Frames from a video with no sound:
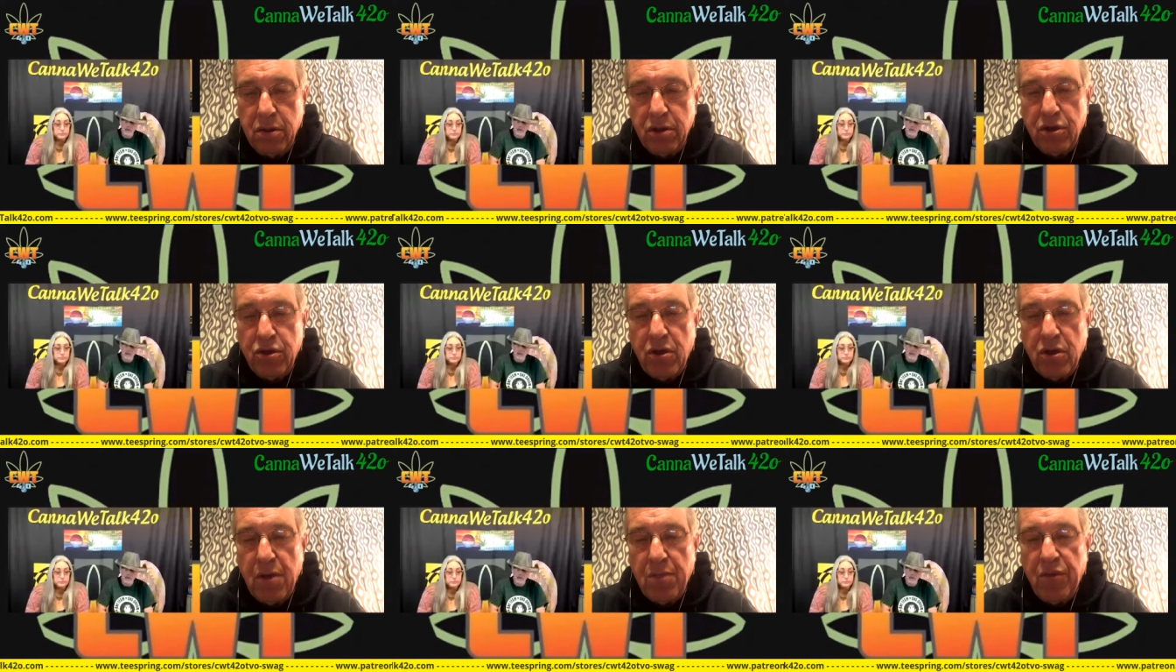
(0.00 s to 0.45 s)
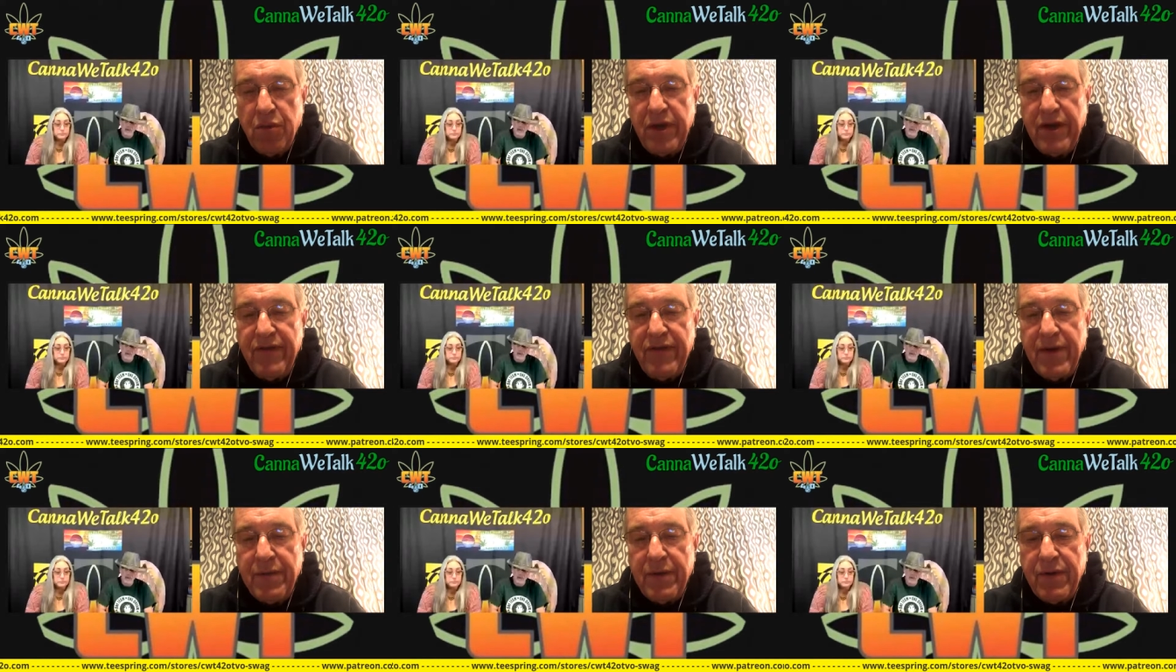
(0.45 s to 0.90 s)
So I
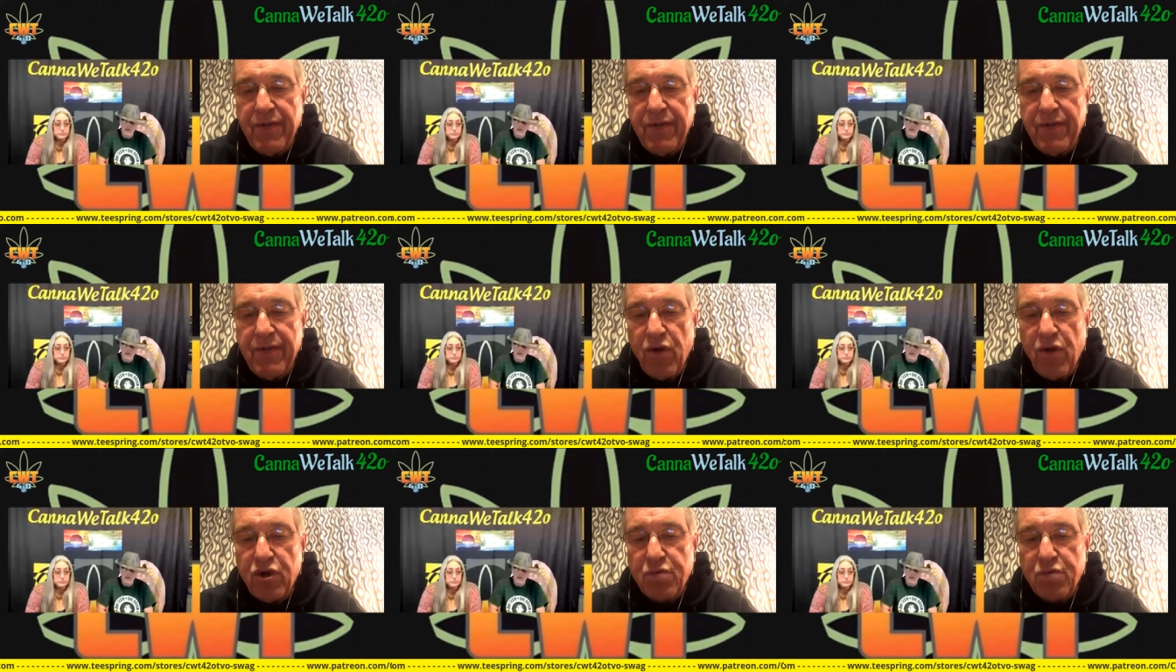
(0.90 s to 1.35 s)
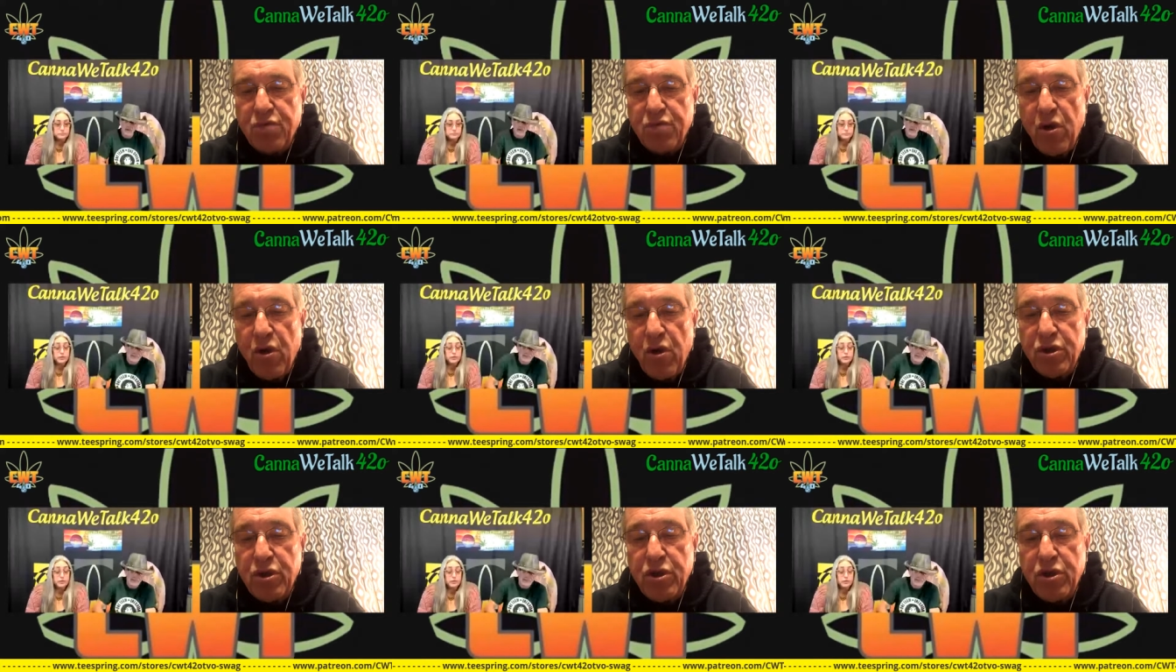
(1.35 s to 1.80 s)
believe I'm the first
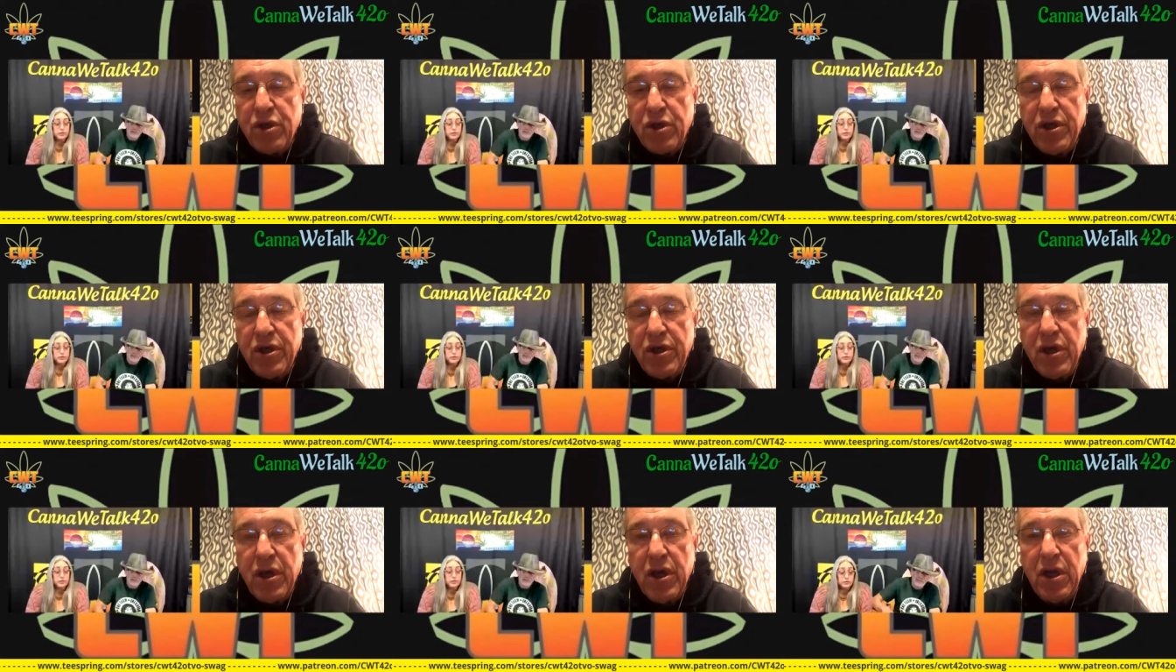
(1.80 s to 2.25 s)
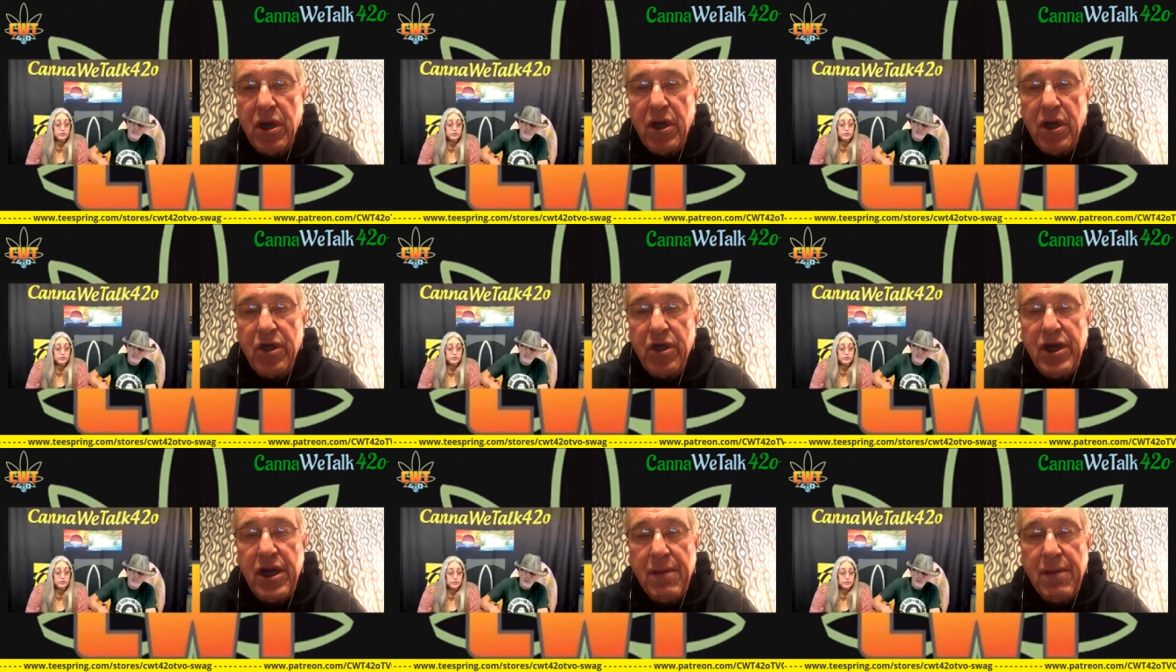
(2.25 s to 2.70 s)
person to
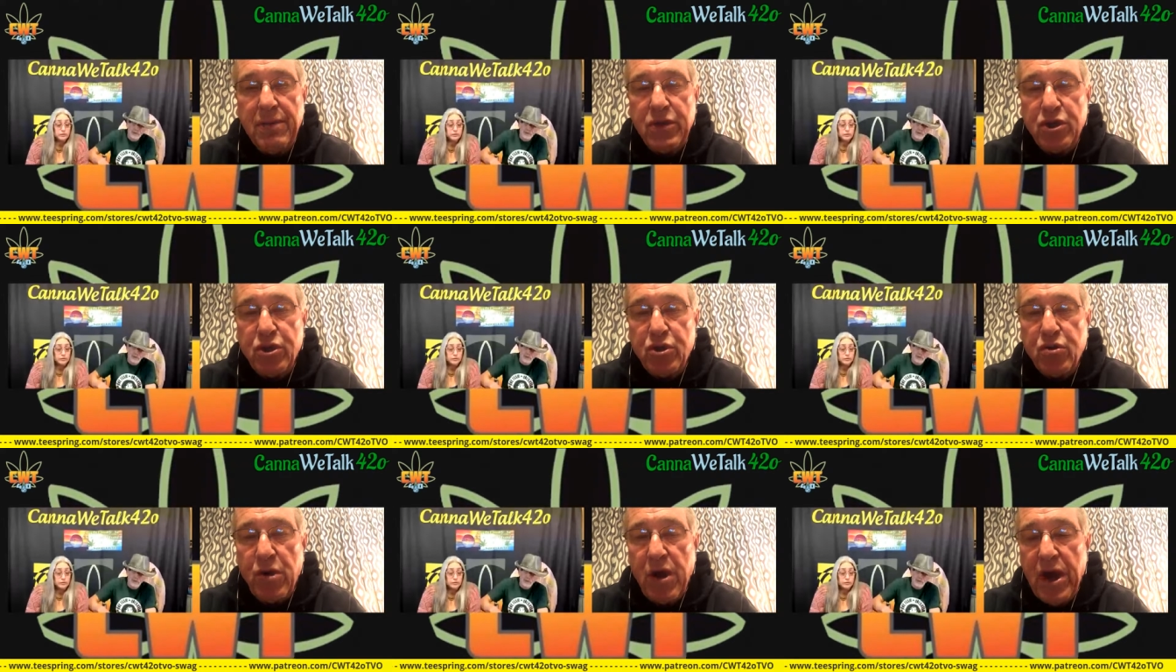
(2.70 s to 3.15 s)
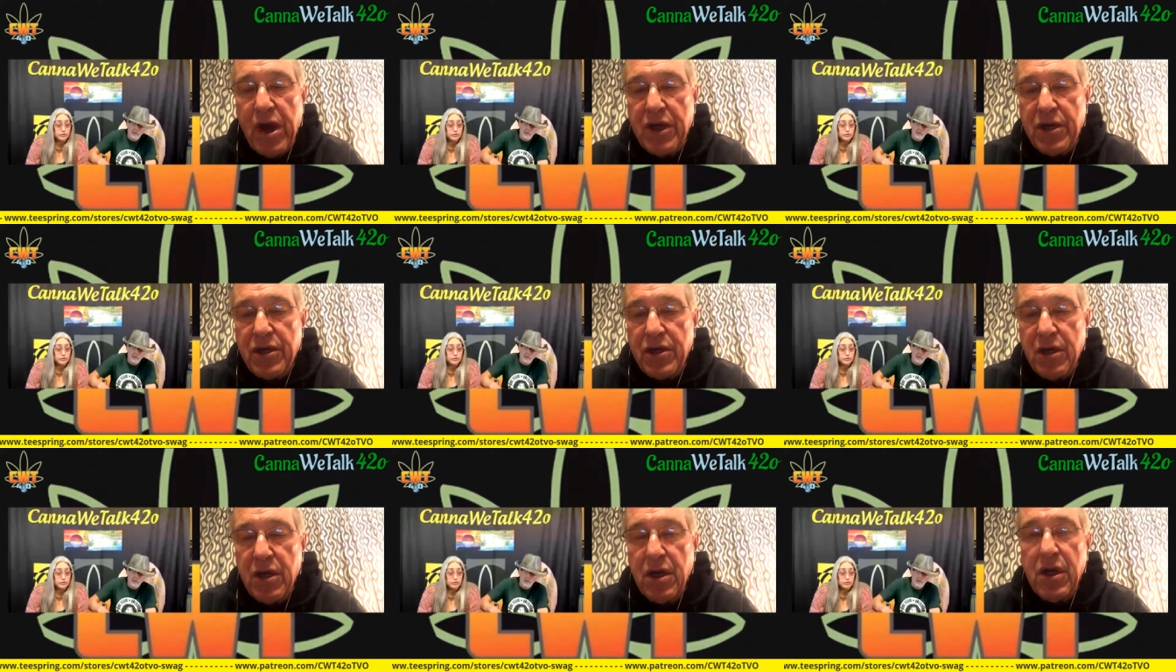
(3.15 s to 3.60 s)

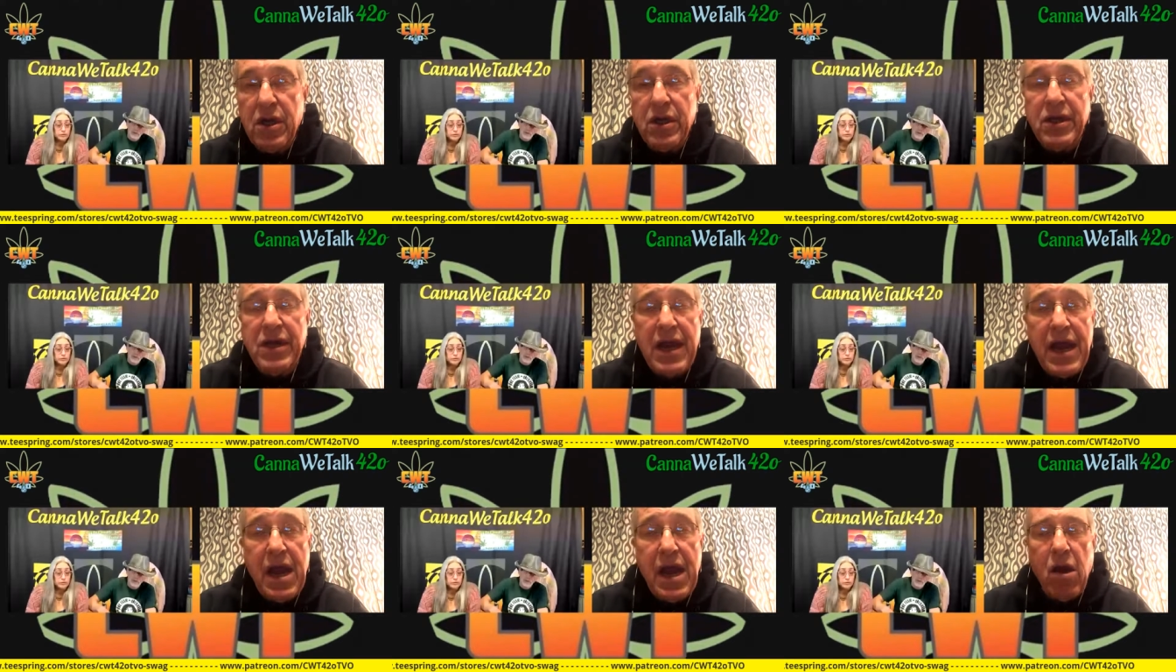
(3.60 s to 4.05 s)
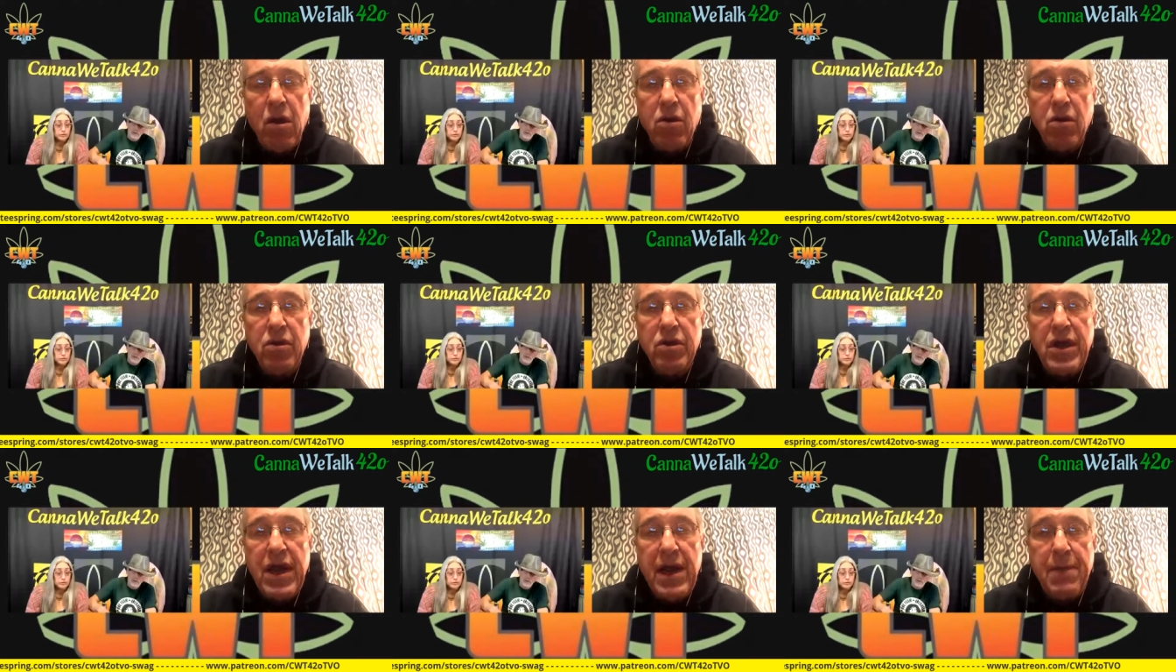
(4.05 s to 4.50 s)
demonstrate. Now,
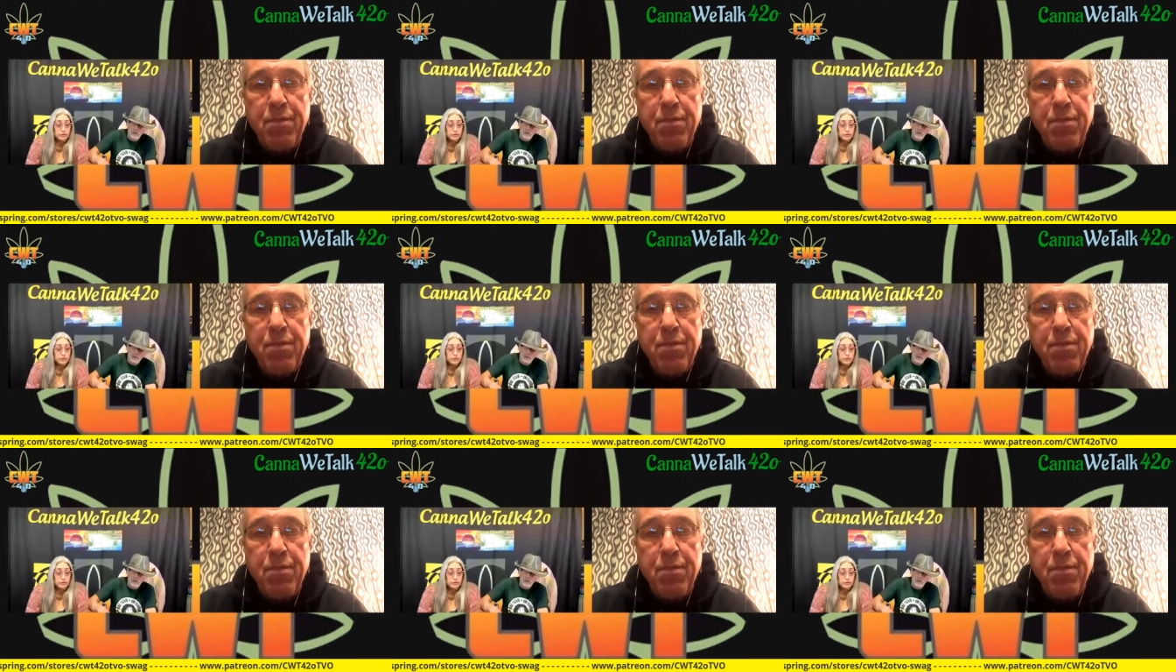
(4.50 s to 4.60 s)
that